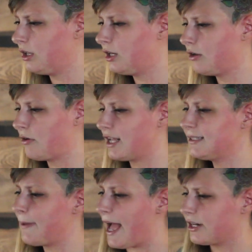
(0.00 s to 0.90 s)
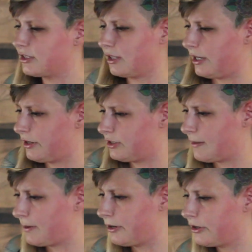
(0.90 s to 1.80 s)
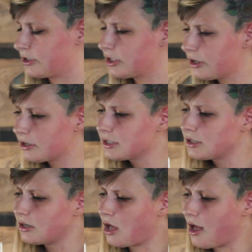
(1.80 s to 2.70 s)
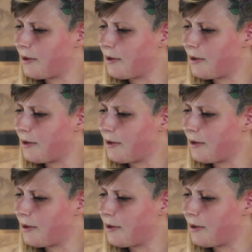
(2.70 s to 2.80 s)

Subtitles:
not to bash the leadership in her church,